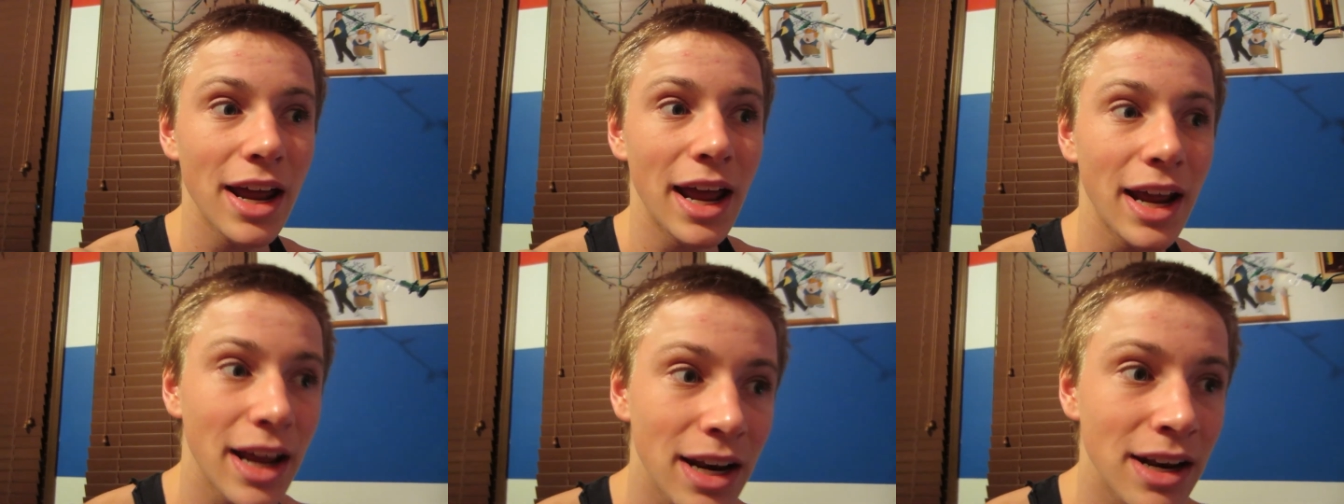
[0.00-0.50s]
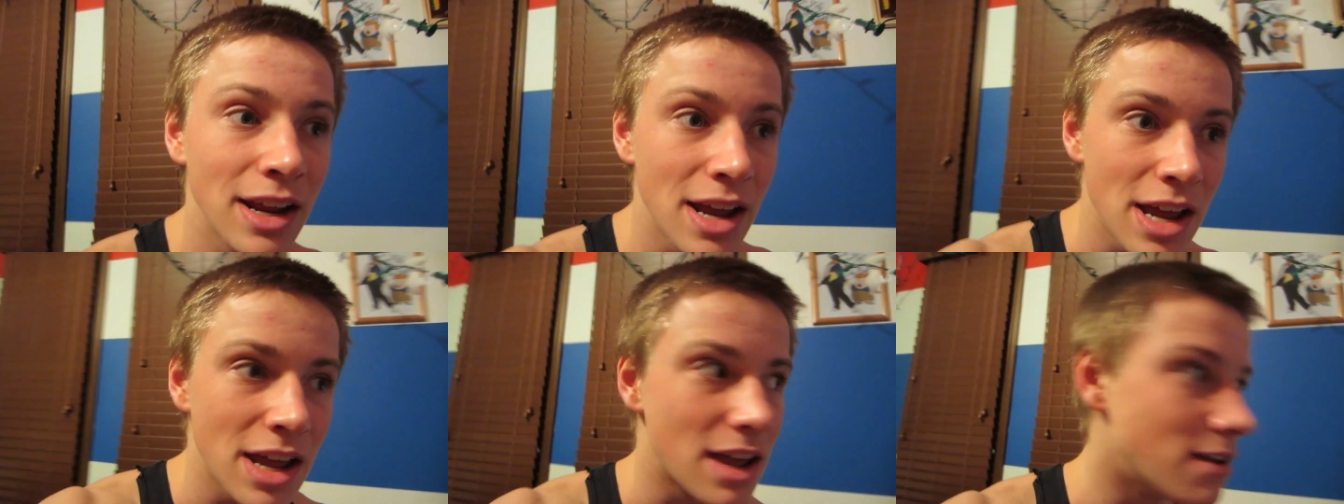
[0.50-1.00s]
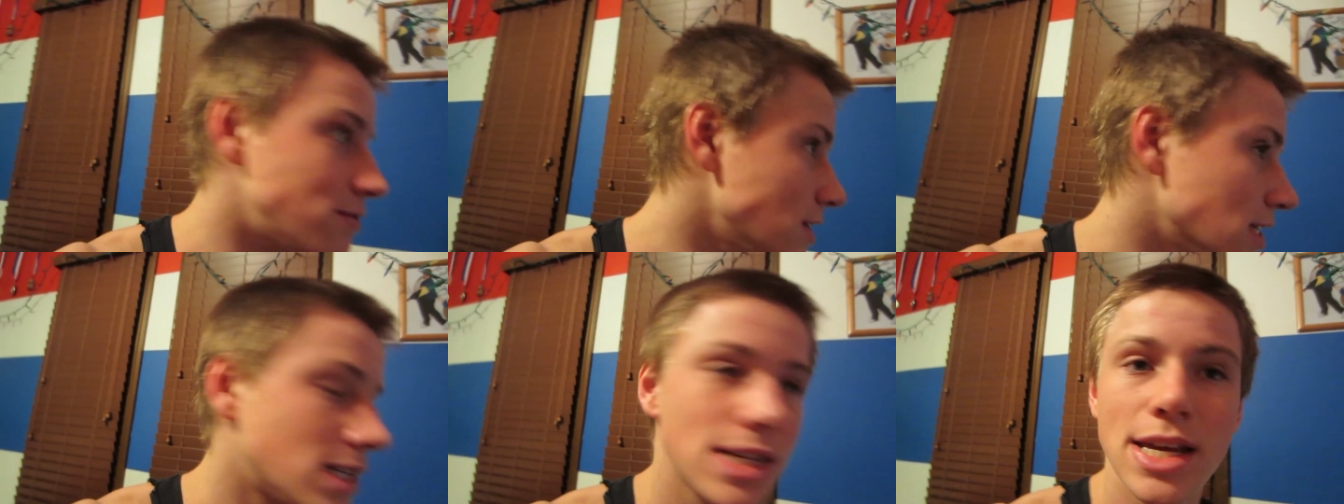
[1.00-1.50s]
And if you
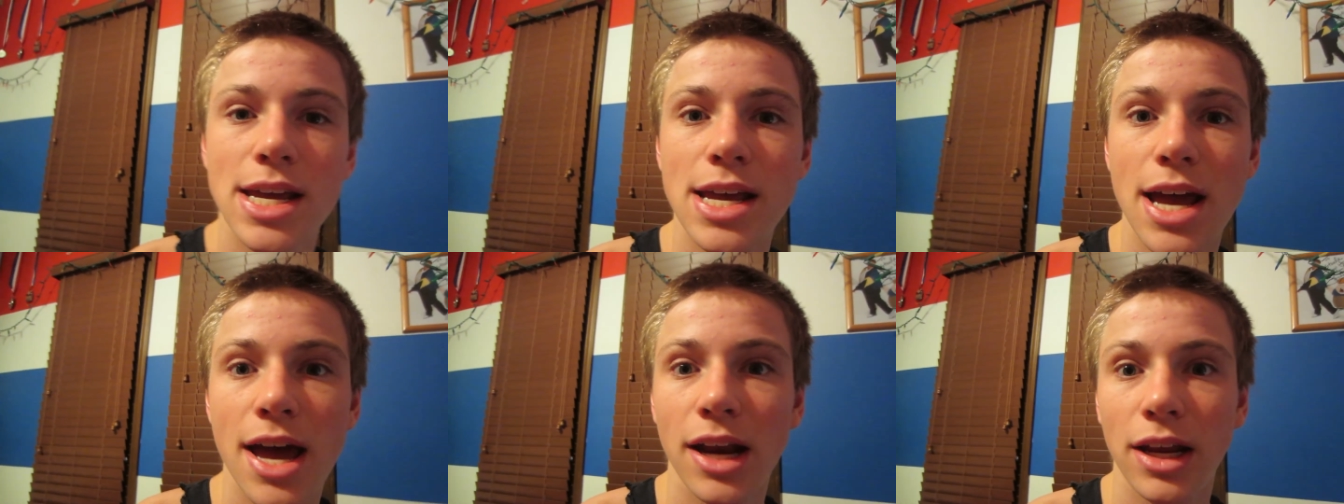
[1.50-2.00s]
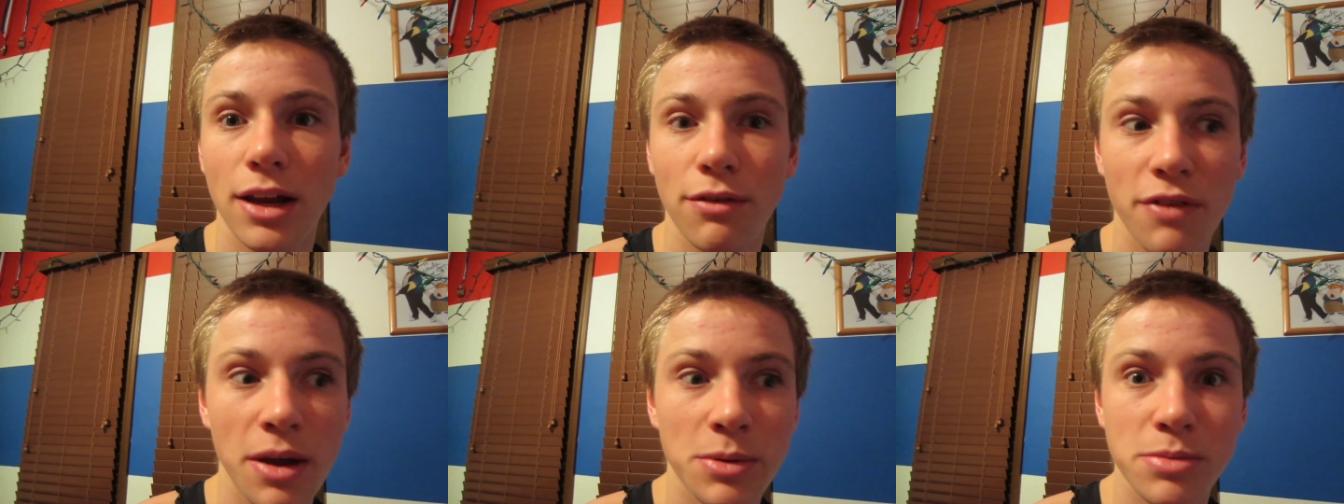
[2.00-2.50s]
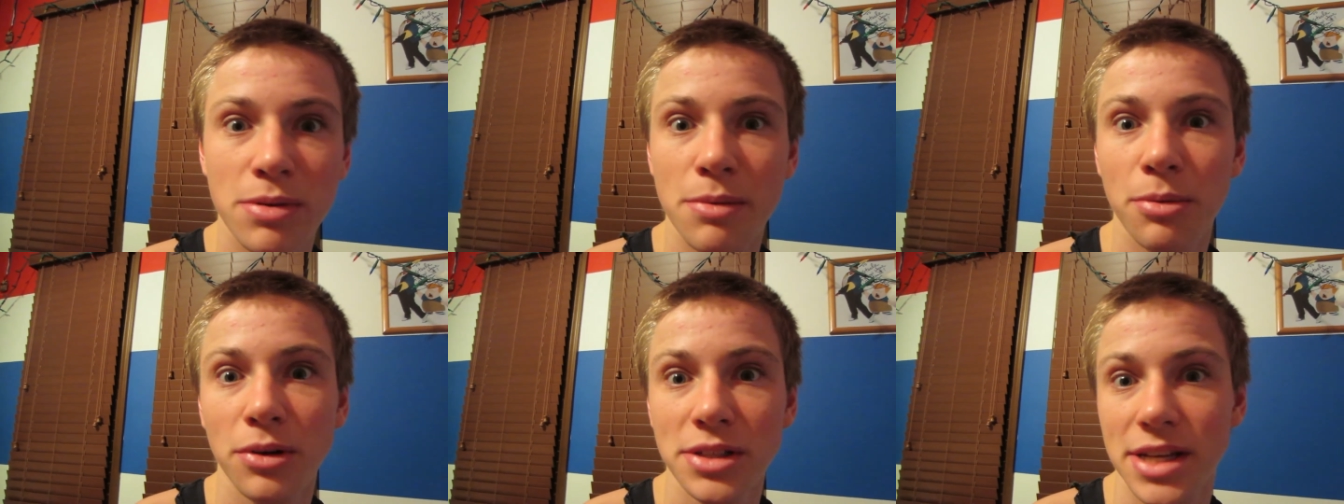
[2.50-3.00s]
see any famous
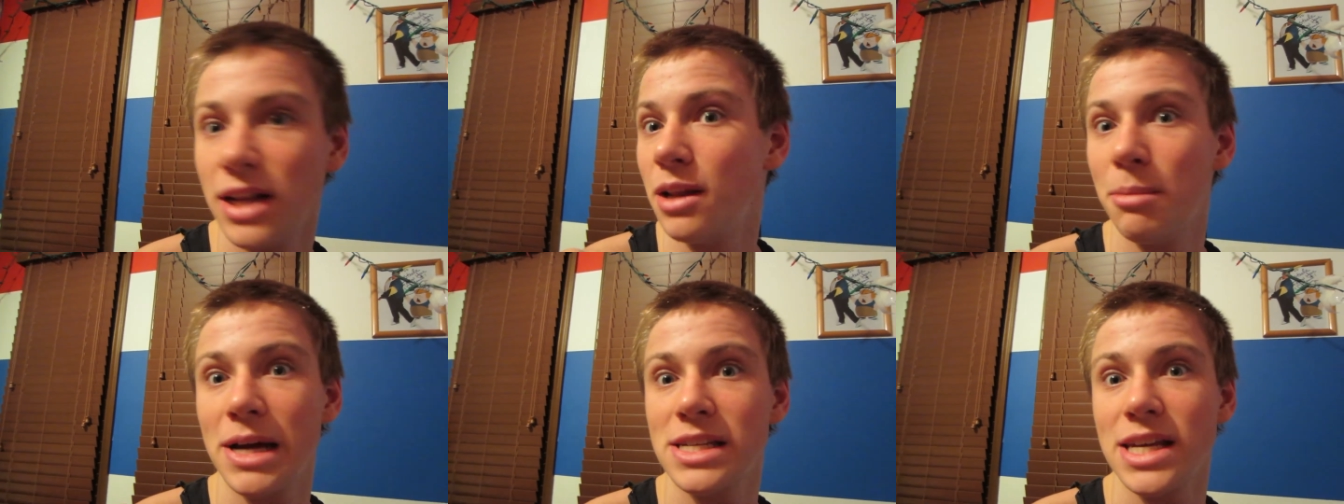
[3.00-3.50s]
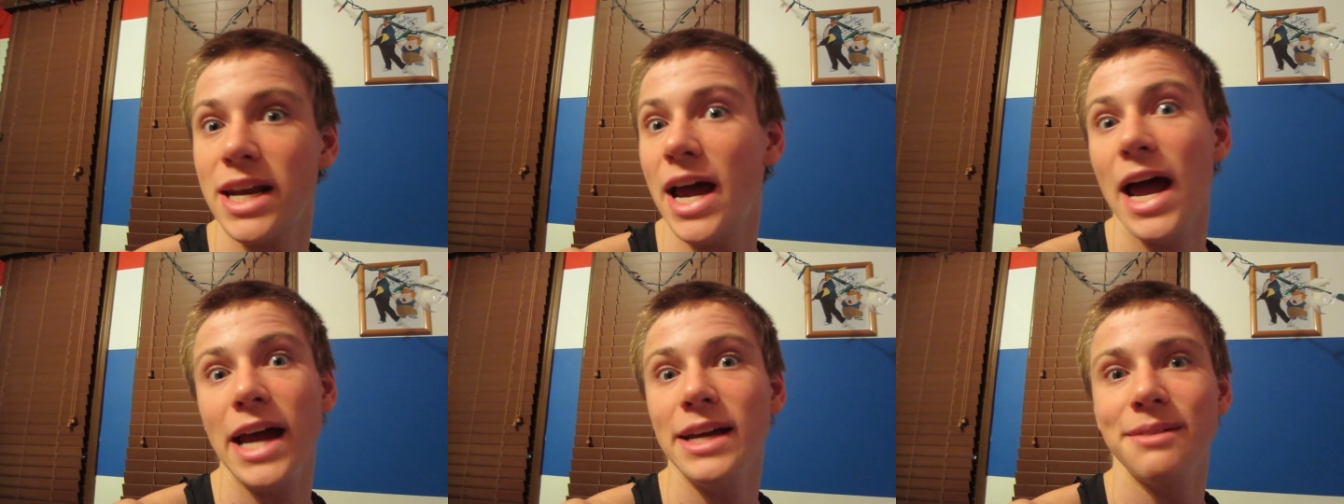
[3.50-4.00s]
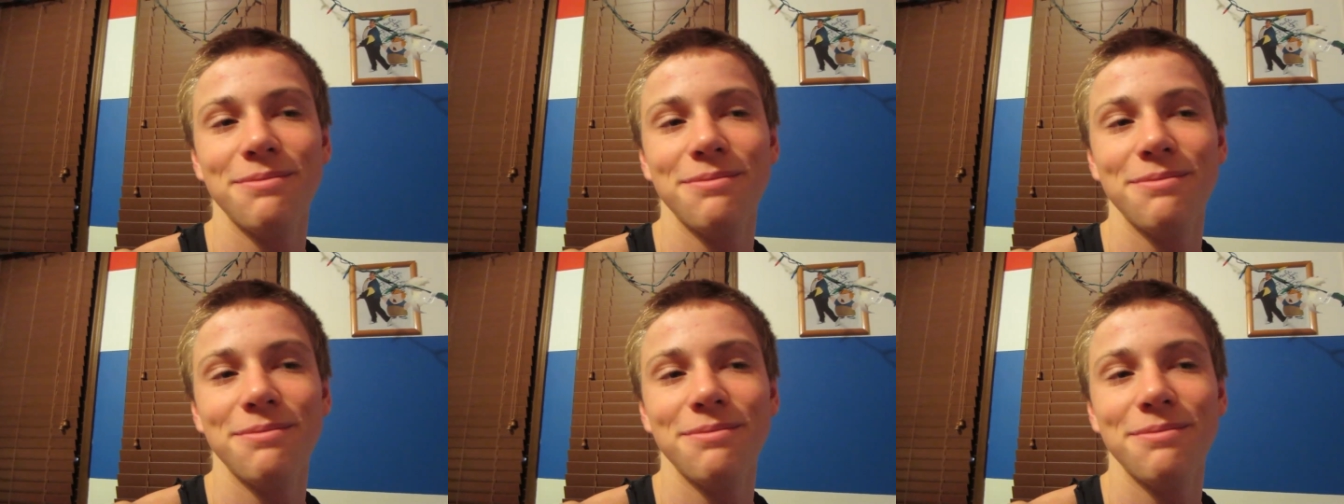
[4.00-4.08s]
people, tell them I said hey.